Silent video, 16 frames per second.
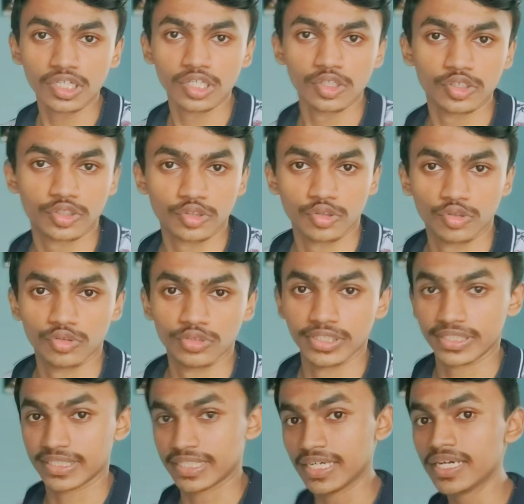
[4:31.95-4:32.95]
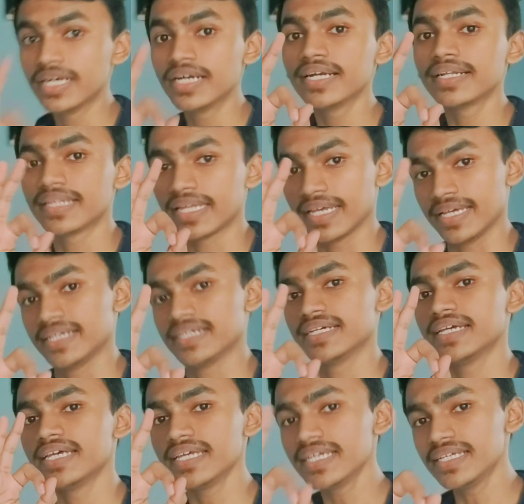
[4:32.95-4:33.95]
So the third thing
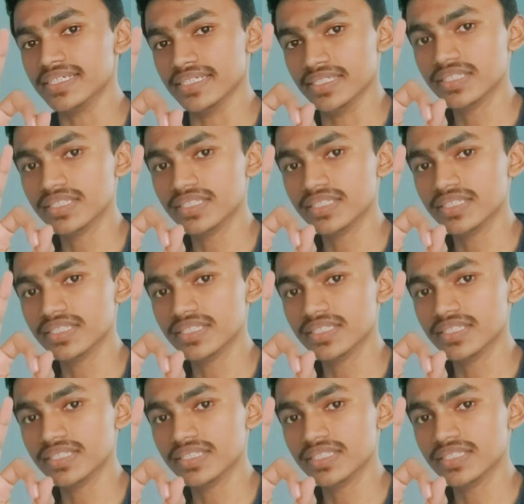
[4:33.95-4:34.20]
is